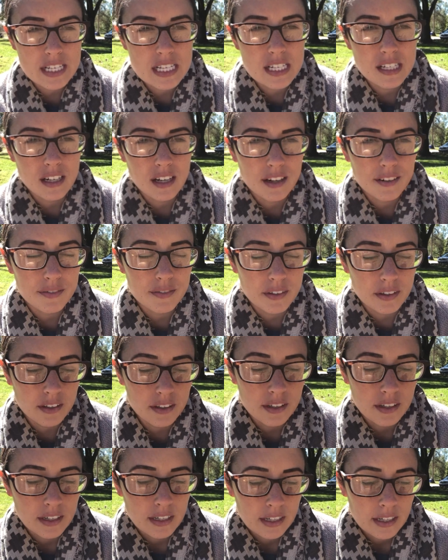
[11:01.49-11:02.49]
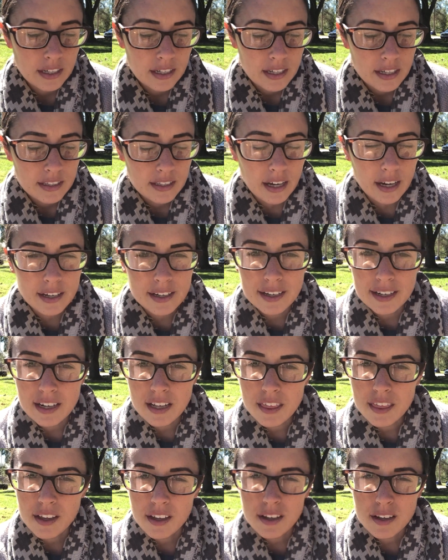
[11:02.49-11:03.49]
stuff and that kind
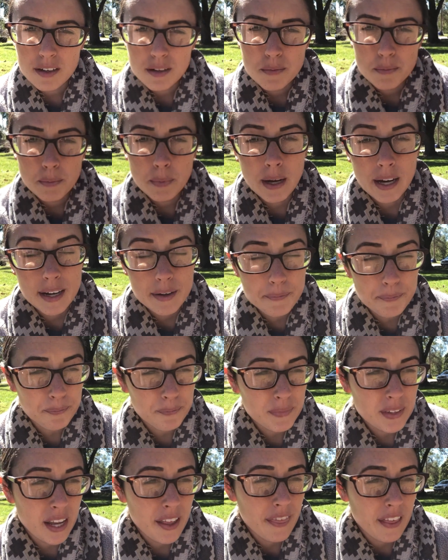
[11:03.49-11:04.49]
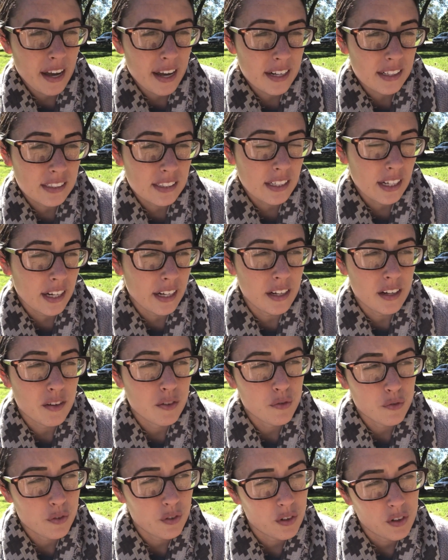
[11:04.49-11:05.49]
of thing. But that is kind
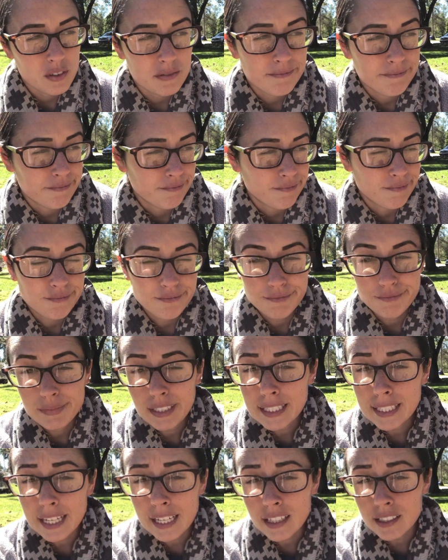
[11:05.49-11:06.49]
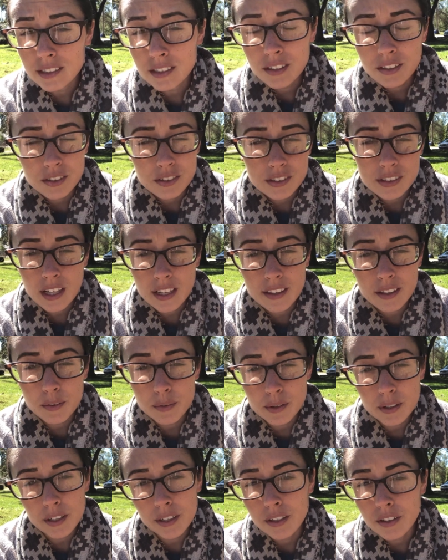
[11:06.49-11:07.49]
of the latest news. Nothing
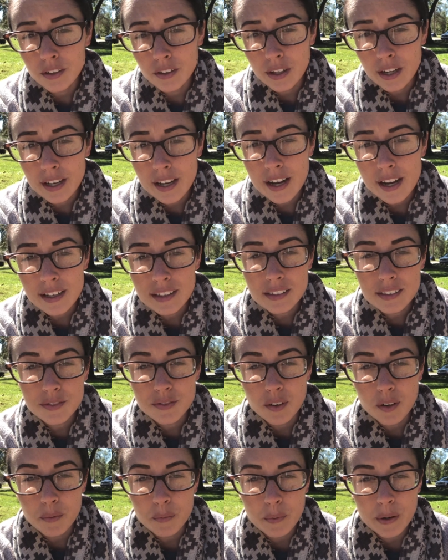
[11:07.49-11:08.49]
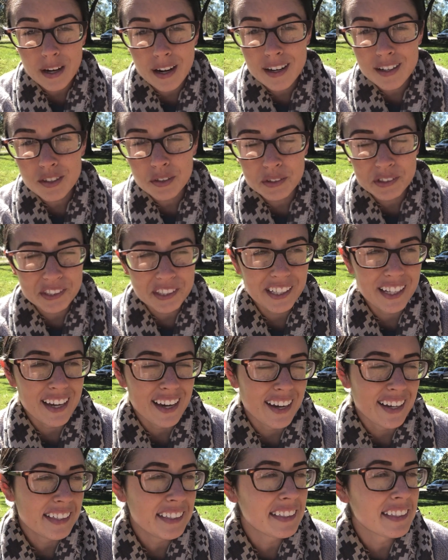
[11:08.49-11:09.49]
really new, I guess, from when I told you
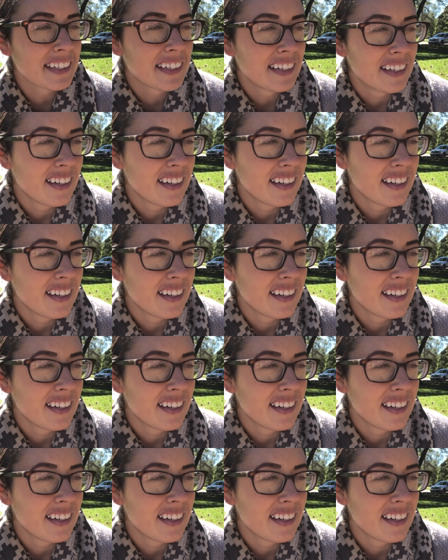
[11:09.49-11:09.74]
last.